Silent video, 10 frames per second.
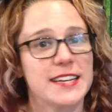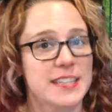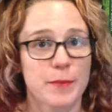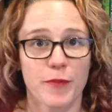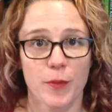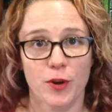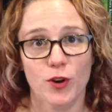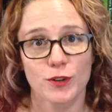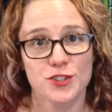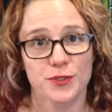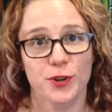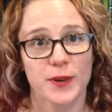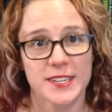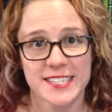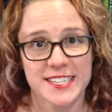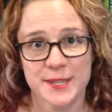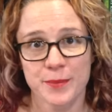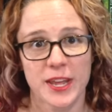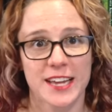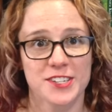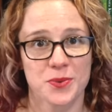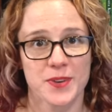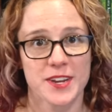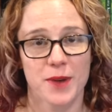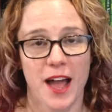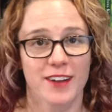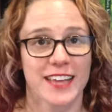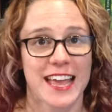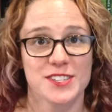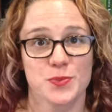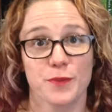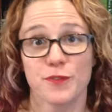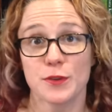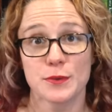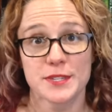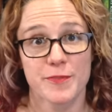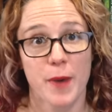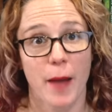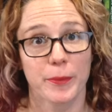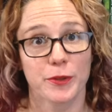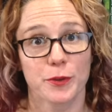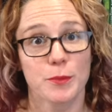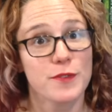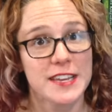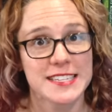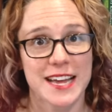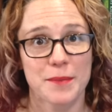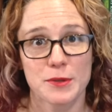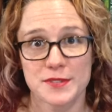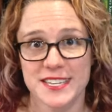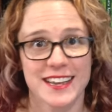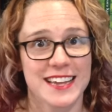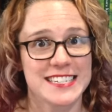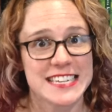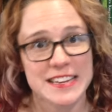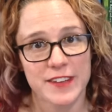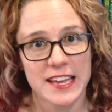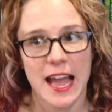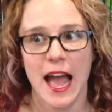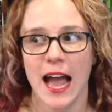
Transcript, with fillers: Some of them are cultural criticism. We get to read uh, Gay's reviews of popular movies and music and TV,